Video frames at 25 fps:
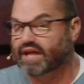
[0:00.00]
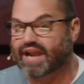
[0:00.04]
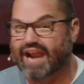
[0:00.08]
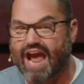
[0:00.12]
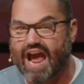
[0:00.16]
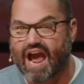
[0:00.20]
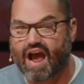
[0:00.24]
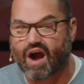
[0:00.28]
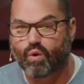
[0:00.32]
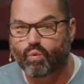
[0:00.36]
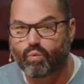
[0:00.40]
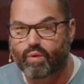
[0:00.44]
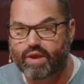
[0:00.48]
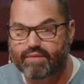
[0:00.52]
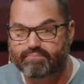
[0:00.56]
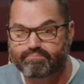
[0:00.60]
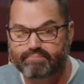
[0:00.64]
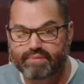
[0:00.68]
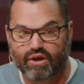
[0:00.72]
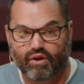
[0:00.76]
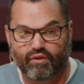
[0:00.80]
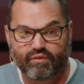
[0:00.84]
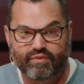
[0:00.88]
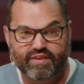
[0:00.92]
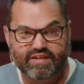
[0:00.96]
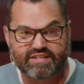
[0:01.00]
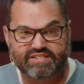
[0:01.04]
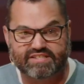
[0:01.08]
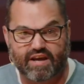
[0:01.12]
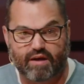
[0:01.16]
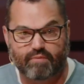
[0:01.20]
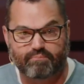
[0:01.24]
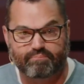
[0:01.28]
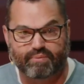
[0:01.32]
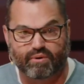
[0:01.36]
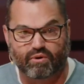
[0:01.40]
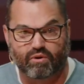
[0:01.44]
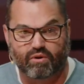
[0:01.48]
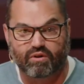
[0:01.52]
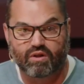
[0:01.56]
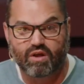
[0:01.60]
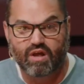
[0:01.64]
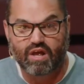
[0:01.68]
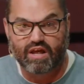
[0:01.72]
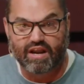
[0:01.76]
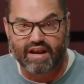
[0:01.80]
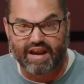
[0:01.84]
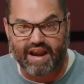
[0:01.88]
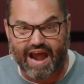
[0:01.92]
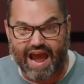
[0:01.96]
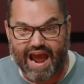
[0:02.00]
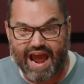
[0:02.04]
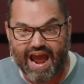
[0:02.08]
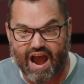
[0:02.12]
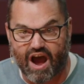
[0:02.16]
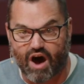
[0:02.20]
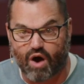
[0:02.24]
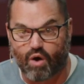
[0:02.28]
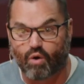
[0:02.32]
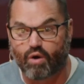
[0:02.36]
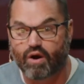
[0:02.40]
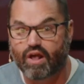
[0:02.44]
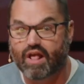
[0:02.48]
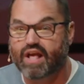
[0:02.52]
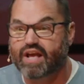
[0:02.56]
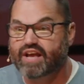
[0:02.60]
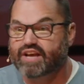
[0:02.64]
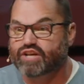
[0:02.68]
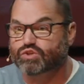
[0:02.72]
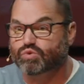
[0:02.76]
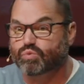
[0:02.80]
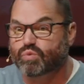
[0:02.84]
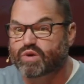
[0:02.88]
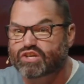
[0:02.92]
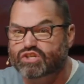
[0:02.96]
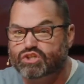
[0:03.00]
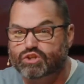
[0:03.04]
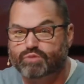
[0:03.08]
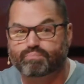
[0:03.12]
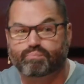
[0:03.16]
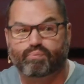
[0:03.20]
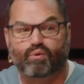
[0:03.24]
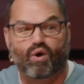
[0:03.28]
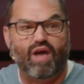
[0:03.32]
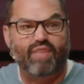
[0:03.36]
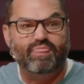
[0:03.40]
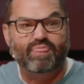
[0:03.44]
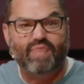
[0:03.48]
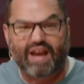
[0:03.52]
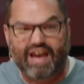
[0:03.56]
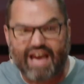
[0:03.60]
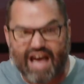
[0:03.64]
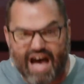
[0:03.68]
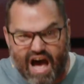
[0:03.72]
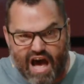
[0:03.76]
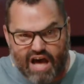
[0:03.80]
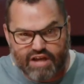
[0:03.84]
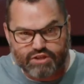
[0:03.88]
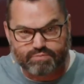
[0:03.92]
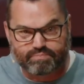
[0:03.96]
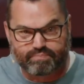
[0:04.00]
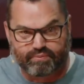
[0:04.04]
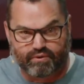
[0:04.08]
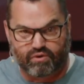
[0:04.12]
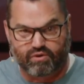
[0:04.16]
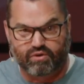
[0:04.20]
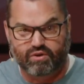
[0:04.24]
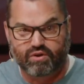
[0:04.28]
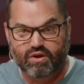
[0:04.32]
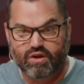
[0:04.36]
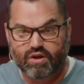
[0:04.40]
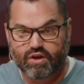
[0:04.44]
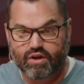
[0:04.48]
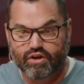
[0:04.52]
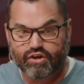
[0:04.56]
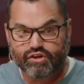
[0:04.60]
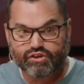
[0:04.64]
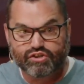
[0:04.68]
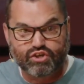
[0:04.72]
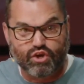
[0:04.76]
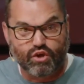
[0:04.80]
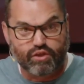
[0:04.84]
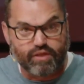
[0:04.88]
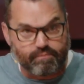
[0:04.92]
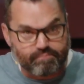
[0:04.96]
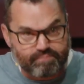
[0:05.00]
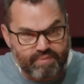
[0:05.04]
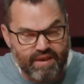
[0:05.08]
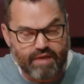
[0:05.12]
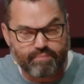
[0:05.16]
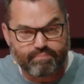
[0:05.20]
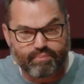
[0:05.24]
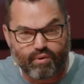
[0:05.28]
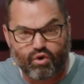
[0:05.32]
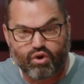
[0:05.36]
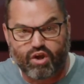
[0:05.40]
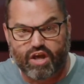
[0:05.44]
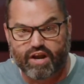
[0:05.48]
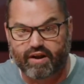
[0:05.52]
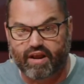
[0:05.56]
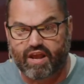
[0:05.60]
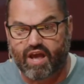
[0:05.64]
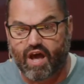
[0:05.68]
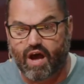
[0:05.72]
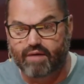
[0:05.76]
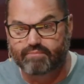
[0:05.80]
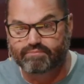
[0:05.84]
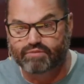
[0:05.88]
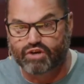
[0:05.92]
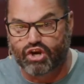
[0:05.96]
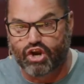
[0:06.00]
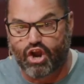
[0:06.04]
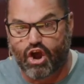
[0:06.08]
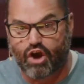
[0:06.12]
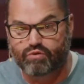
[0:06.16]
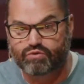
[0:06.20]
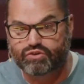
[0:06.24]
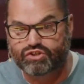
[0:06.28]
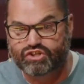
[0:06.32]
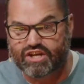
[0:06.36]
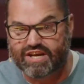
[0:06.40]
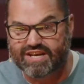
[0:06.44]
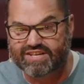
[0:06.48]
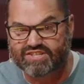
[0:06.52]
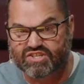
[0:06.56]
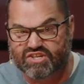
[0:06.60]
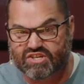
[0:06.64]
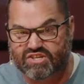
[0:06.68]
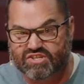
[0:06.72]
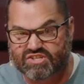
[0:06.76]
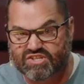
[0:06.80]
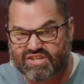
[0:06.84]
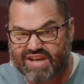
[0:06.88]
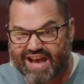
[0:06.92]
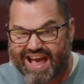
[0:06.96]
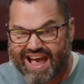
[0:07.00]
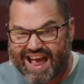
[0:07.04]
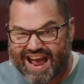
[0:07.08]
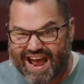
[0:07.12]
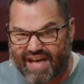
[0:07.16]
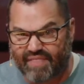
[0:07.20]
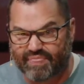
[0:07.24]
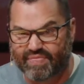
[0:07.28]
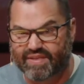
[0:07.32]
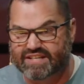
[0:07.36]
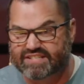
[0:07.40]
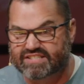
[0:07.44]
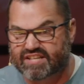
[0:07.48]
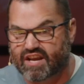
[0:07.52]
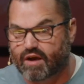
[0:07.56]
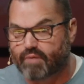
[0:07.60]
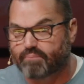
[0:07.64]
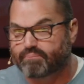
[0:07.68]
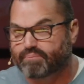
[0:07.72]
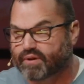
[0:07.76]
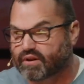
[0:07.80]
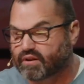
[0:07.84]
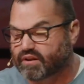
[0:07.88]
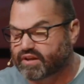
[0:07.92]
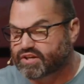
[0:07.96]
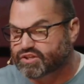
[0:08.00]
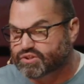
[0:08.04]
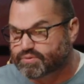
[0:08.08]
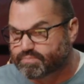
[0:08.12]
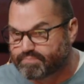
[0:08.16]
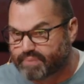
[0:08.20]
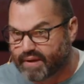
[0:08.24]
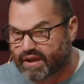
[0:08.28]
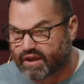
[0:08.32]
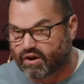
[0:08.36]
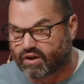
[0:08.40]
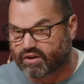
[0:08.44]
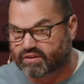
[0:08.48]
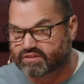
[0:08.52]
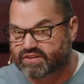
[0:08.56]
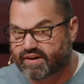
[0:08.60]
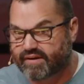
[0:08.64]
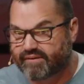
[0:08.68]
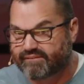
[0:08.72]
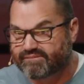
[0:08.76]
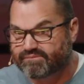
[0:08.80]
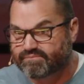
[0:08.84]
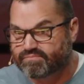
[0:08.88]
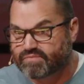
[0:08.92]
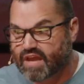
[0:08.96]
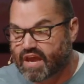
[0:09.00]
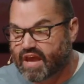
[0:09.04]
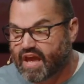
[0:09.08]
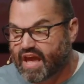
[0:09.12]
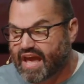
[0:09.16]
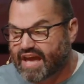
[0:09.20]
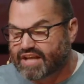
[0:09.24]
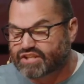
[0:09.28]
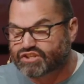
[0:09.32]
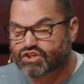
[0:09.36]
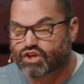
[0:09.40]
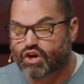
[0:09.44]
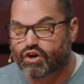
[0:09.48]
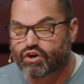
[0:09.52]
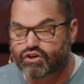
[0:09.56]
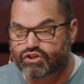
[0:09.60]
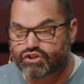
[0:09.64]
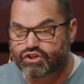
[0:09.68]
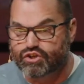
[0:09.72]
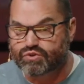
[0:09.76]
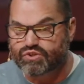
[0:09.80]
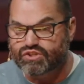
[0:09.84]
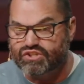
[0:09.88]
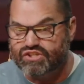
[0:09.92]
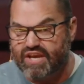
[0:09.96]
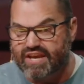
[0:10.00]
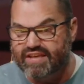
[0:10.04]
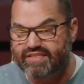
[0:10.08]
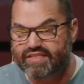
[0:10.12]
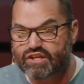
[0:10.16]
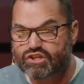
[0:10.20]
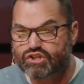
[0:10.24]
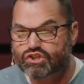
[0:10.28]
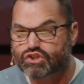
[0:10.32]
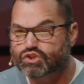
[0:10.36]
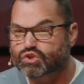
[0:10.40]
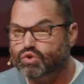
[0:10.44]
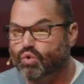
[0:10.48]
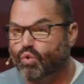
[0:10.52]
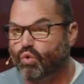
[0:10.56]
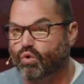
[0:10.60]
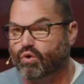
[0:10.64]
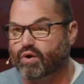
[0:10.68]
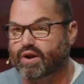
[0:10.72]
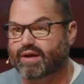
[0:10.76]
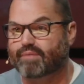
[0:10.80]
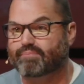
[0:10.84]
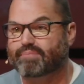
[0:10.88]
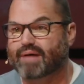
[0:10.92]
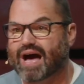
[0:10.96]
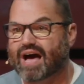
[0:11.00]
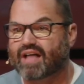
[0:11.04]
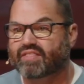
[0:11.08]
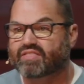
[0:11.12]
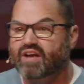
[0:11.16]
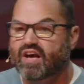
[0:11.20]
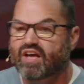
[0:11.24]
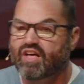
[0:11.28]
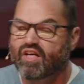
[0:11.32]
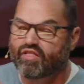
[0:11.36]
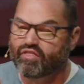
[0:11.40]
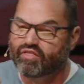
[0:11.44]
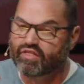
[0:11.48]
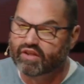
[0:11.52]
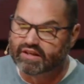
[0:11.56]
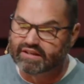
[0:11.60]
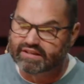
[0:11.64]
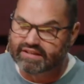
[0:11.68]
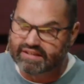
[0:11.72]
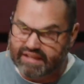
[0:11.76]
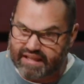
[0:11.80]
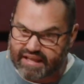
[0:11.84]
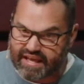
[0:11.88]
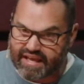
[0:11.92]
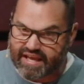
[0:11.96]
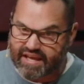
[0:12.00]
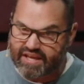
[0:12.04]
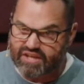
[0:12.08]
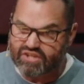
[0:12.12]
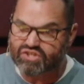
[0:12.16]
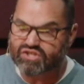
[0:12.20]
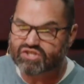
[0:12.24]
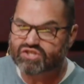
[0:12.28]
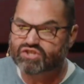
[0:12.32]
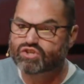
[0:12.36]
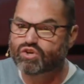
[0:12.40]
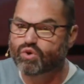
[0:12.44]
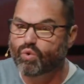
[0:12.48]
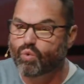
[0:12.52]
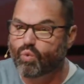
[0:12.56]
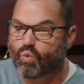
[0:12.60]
And how we build the temple now is we spread the gospel so that people can come to know Jesus and the temple is built. And so as you see this story about the lengths to